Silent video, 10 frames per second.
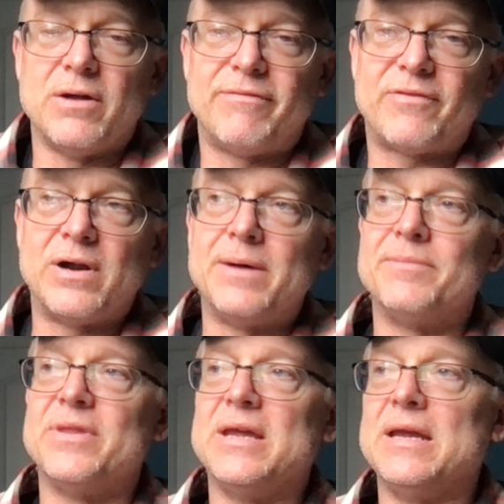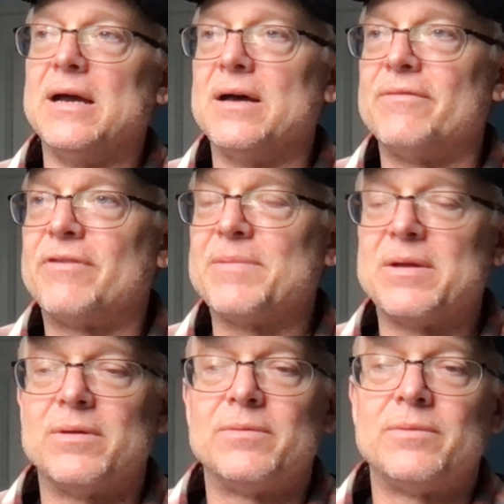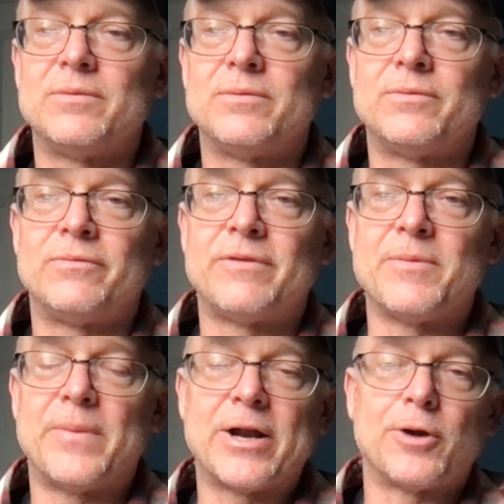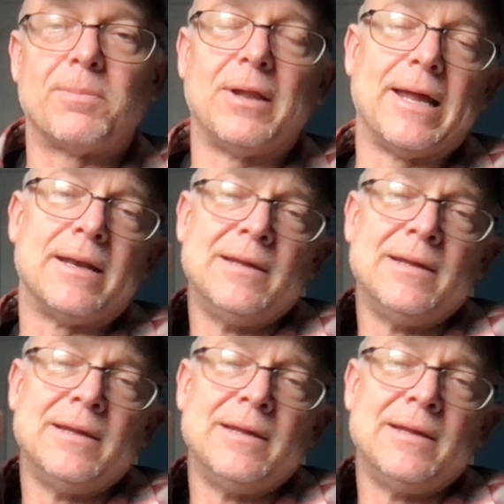from the record plant.